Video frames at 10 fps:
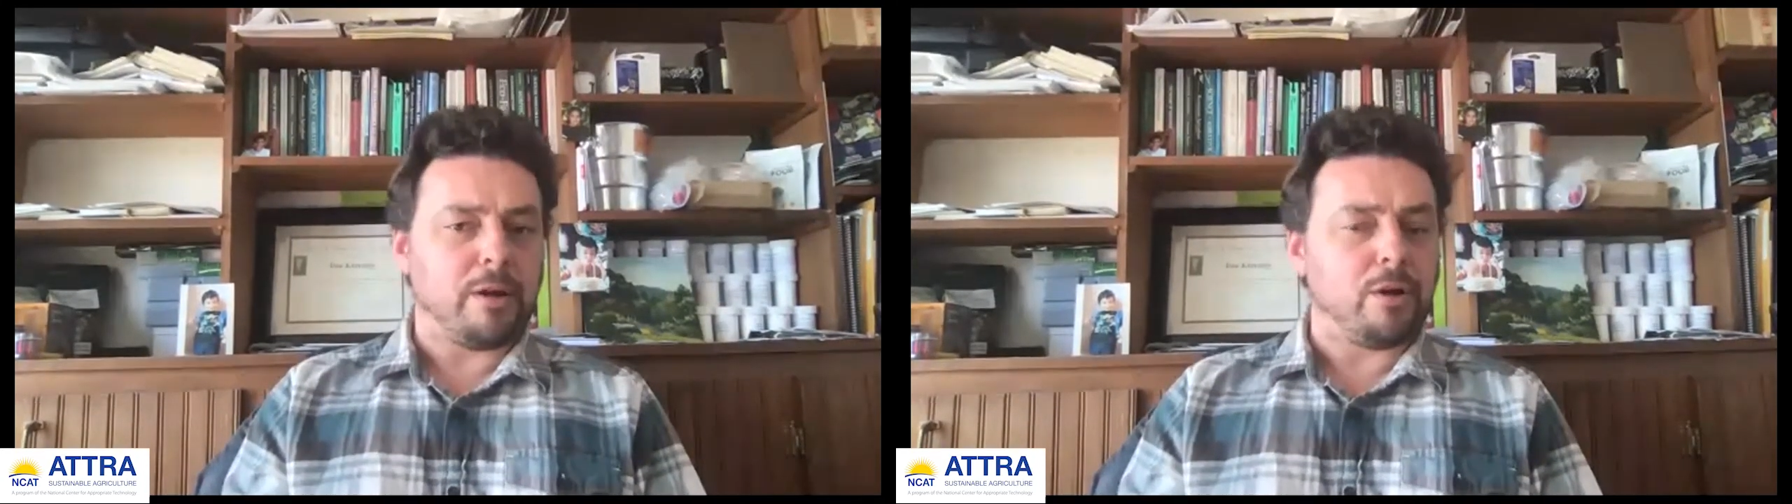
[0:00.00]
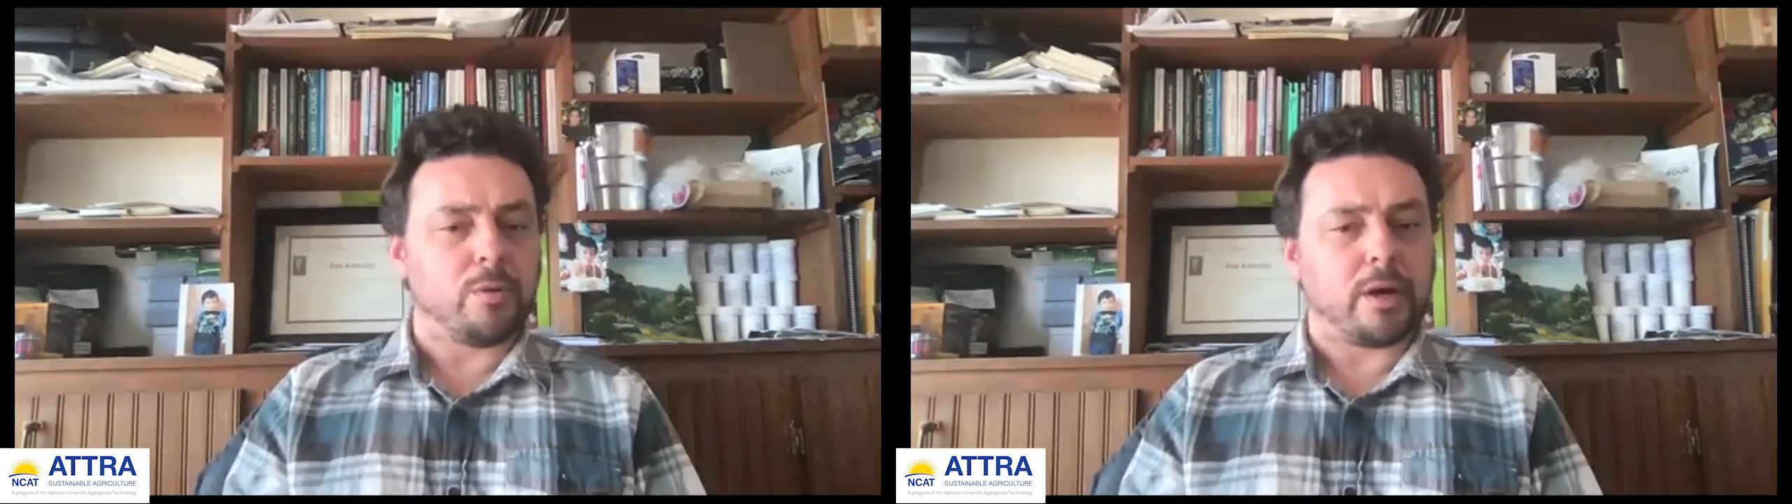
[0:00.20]

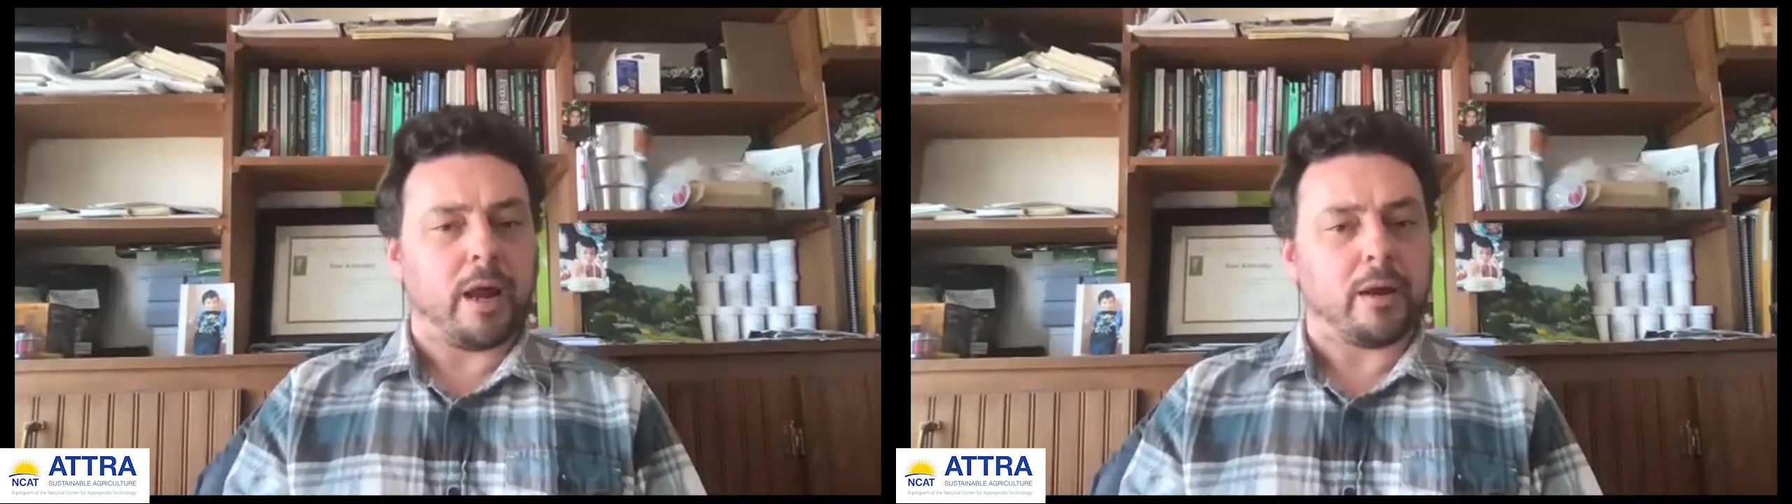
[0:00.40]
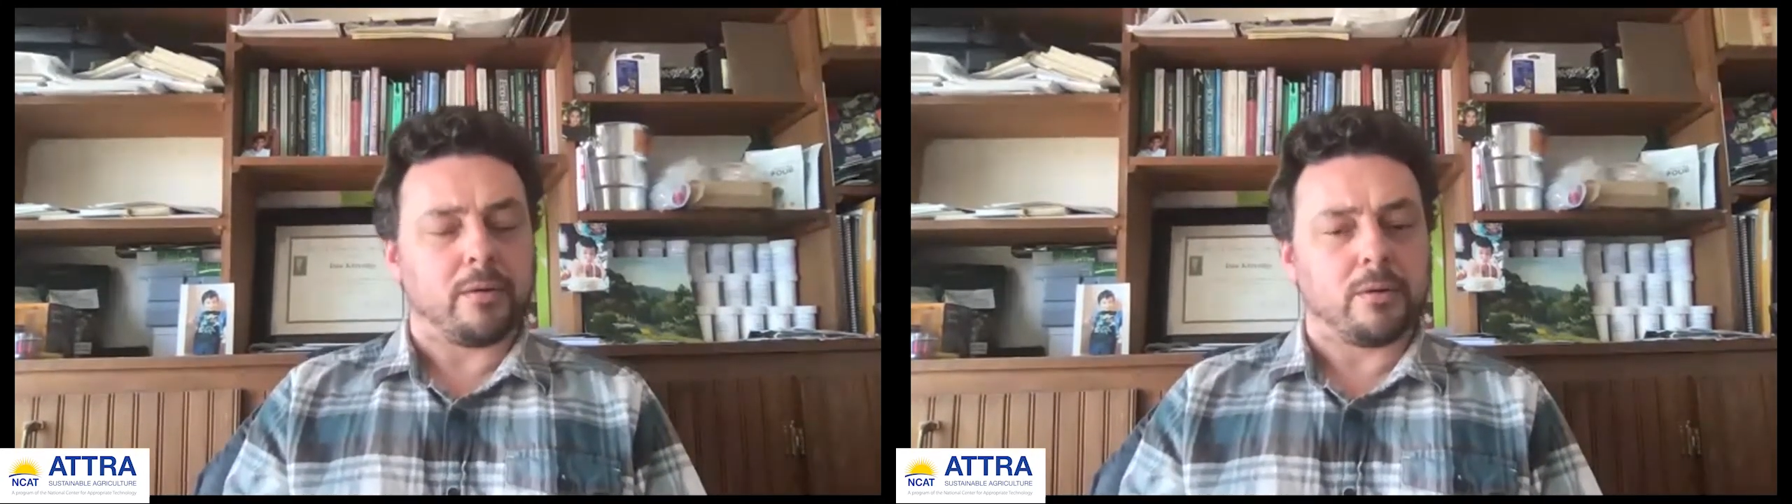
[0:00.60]
new
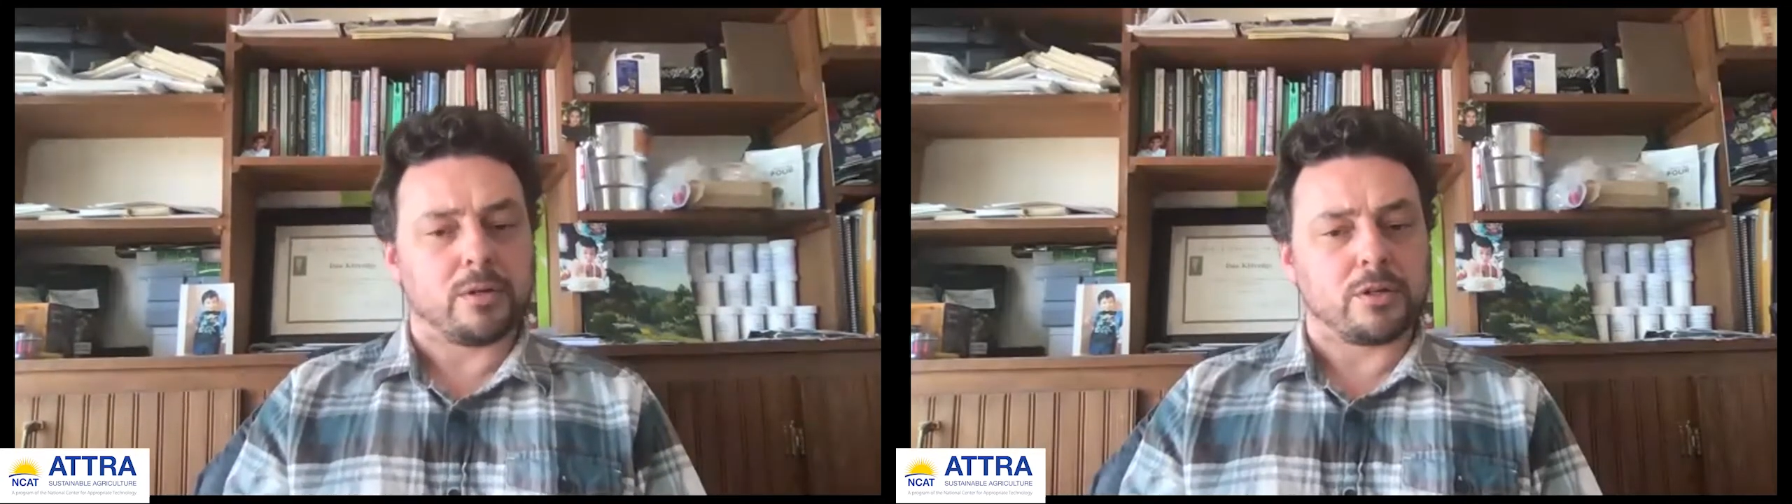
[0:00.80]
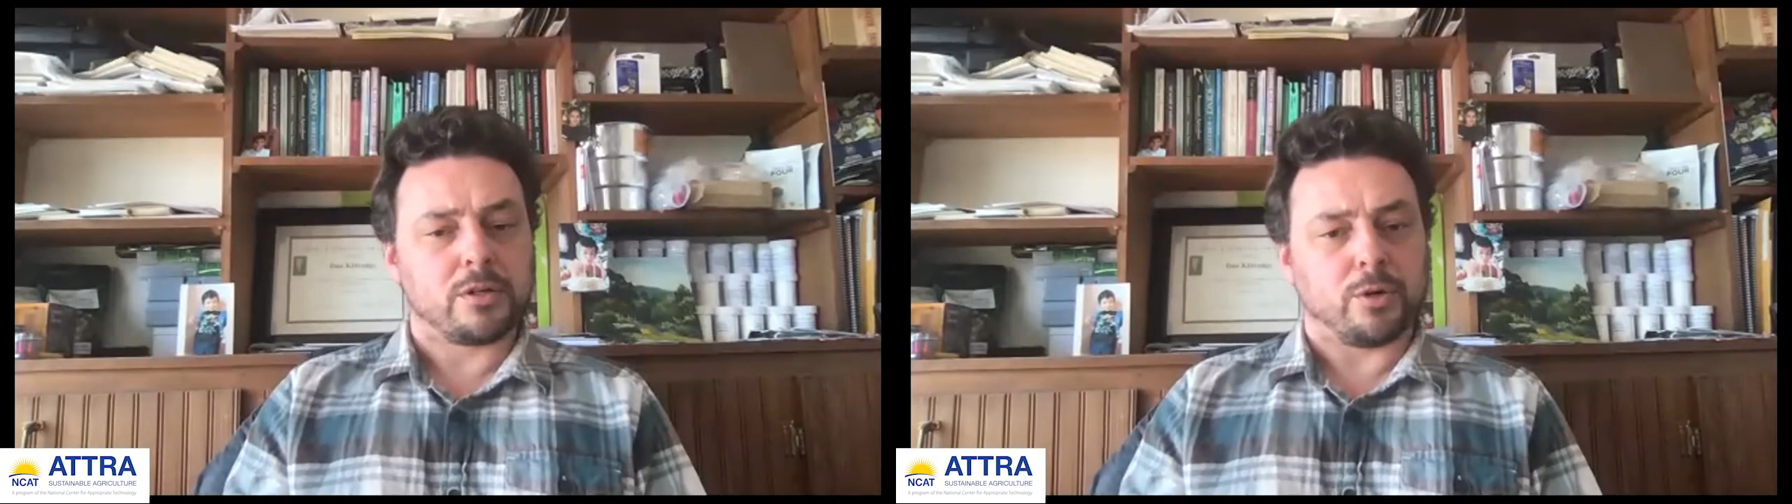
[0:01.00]
again.
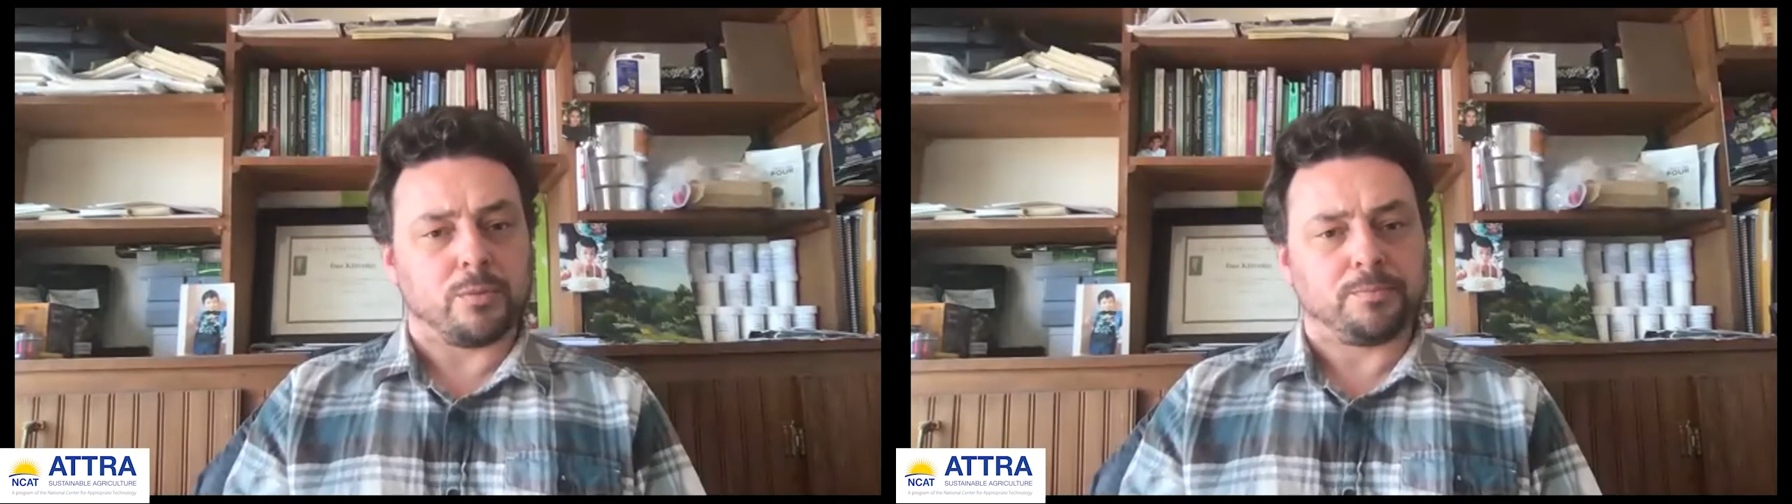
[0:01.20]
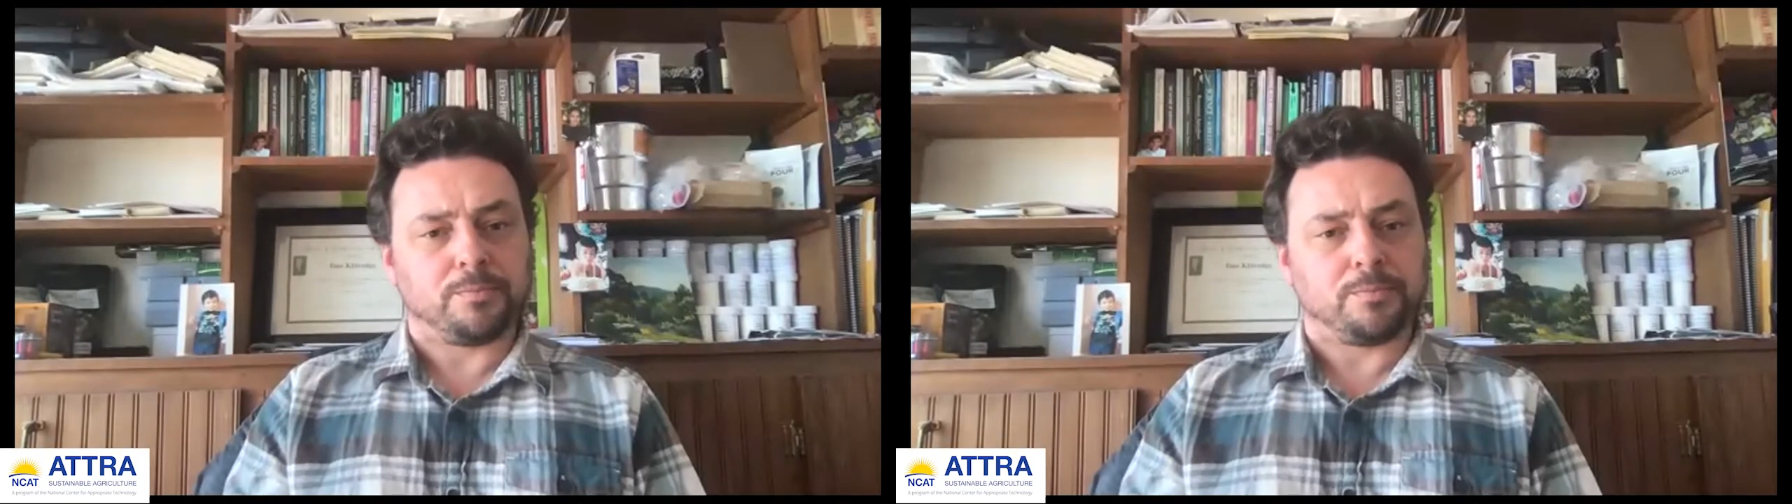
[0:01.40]
So,